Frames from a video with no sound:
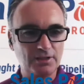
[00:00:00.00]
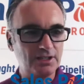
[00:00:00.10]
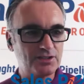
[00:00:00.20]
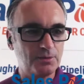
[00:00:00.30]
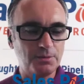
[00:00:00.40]

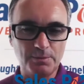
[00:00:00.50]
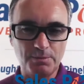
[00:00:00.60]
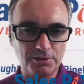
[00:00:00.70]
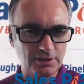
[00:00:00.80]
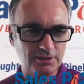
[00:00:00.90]
as somebody
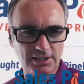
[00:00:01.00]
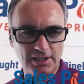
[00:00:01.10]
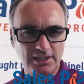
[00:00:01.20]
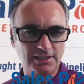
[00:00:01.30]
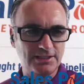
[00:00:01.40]
put the other
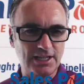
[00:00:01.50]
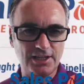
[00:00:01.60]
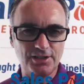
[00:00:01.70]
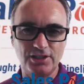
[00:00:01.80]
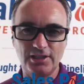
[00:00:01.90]
day,
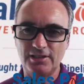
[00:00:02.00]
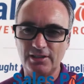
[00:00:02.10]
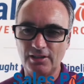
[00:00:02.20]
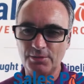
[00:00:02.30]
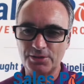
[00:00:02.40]
engaging in
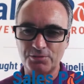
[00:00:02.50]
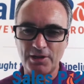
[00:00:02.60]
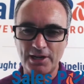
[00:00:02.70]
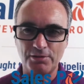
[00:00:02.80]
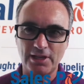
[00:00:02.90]
almost
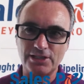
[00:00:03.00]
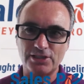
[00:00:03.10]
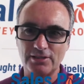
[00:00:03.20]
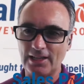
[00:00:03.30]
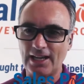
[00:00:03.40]

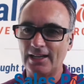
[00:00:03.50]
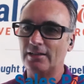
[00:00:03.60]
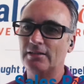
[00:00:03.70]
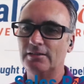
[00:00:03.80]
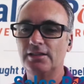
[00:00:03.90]
recreational
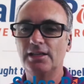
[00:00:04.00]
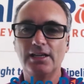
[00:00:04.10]
anger,